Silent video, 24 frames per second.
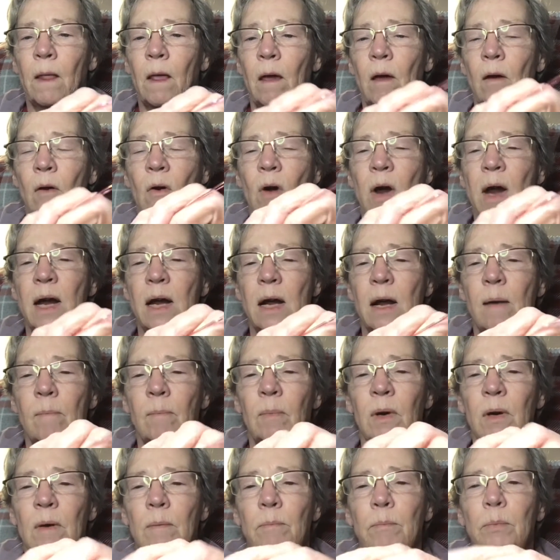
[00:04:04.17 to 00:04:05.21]
All right, I'm
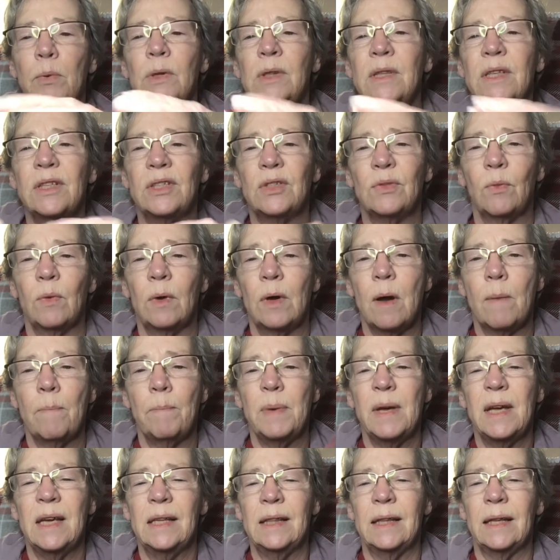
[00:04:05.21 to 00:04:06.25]
gonna put this one up
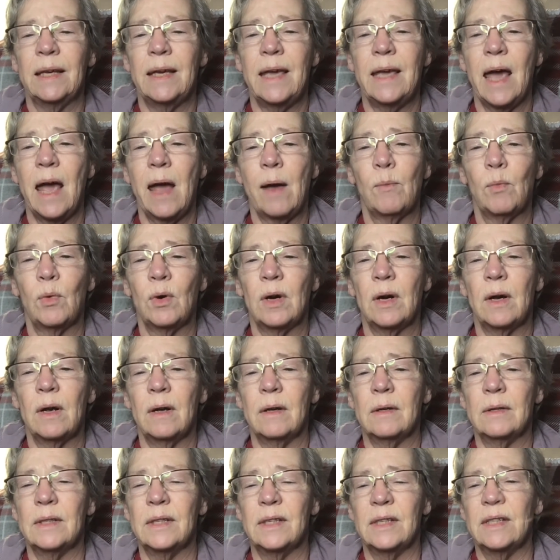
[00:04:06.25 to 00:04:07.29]
in the camera,
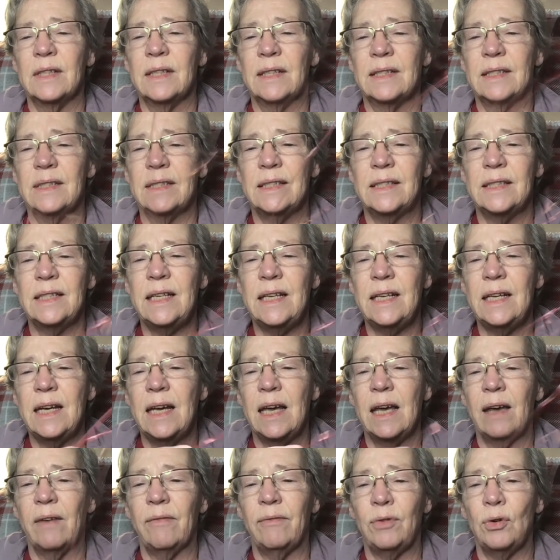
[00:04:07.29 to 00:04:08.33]
see
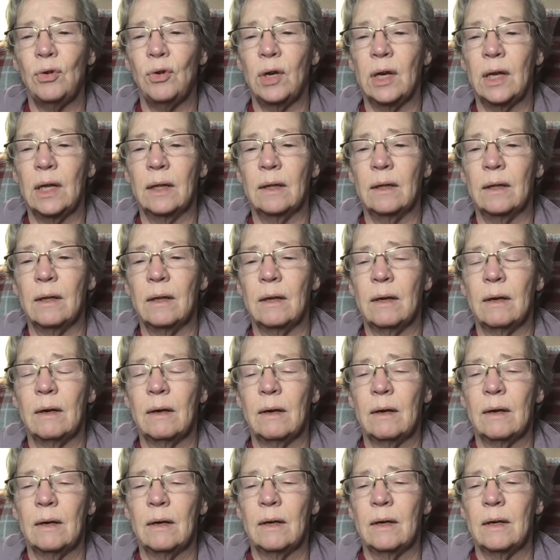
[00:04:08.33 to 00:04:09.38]
if you can
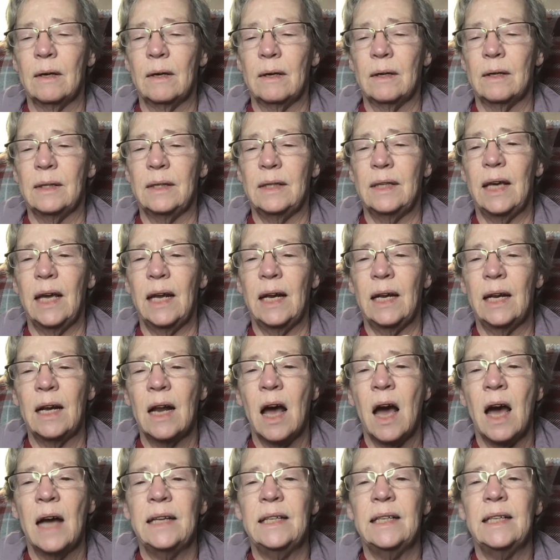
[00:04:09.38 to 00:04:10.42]
get an
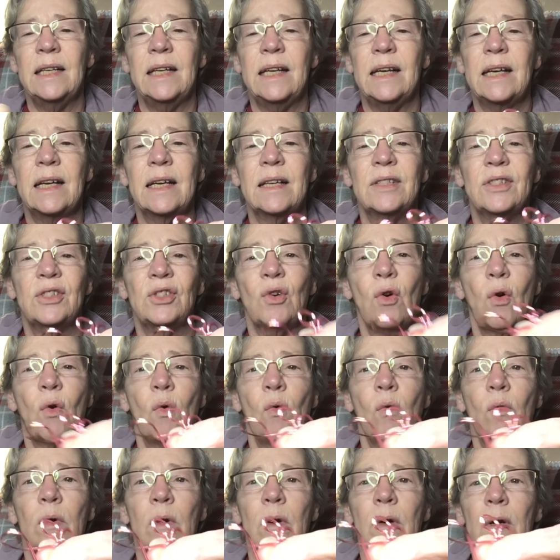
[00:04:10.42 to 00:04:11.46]
idea.
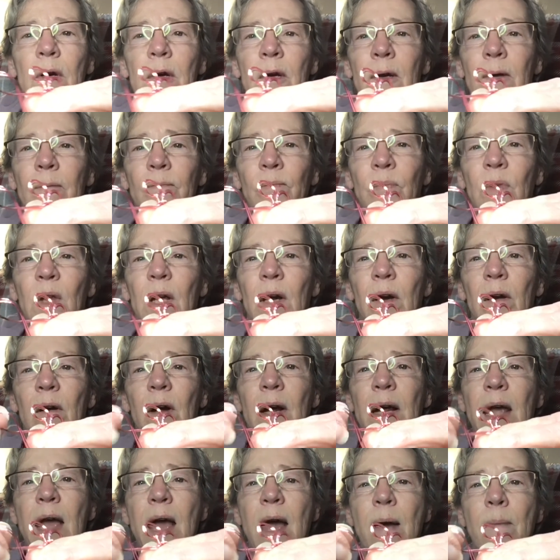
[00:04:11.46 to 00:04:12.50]
So here I
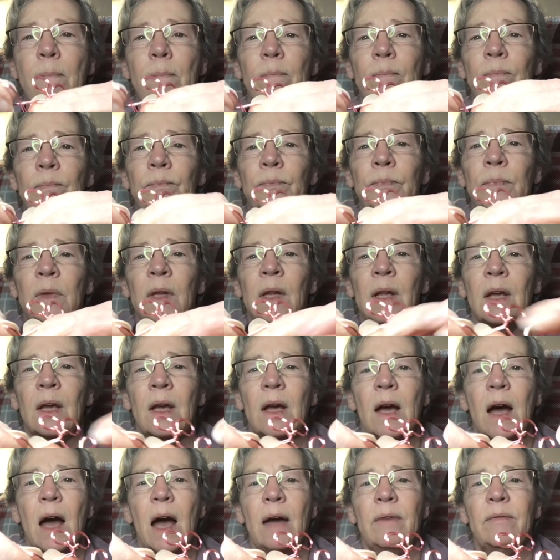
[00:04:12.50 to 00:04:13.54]
am.
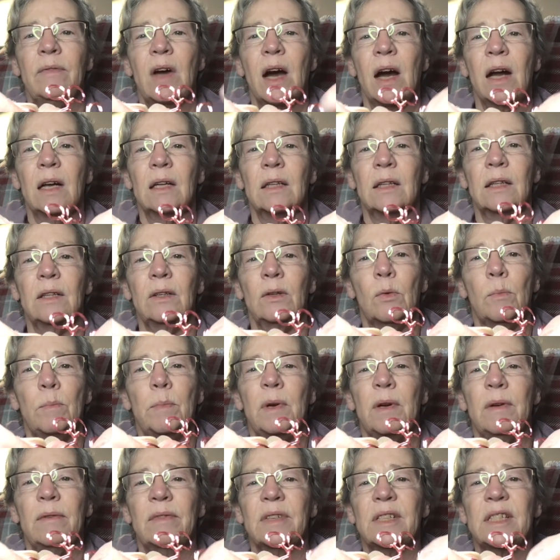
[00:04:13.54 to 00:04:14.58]
I've got a little bit
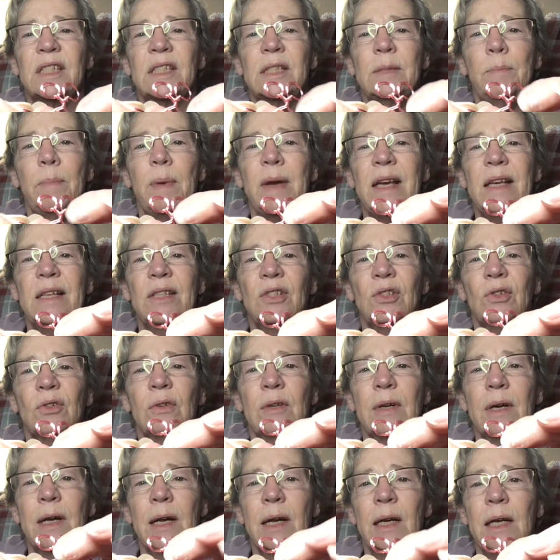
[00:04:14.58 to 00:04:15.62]
of a
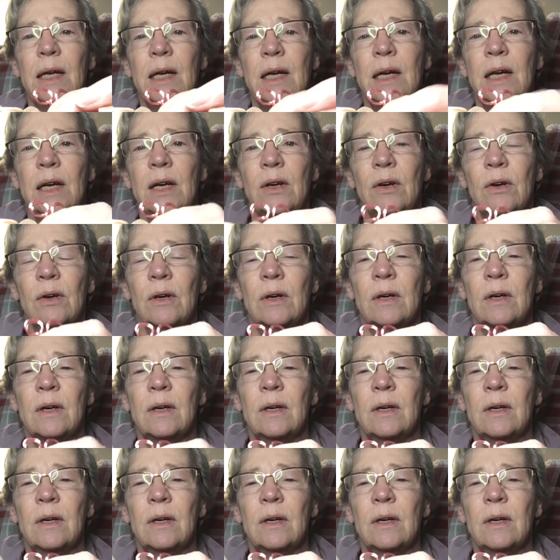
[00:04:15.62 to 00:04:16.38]
spacer in here.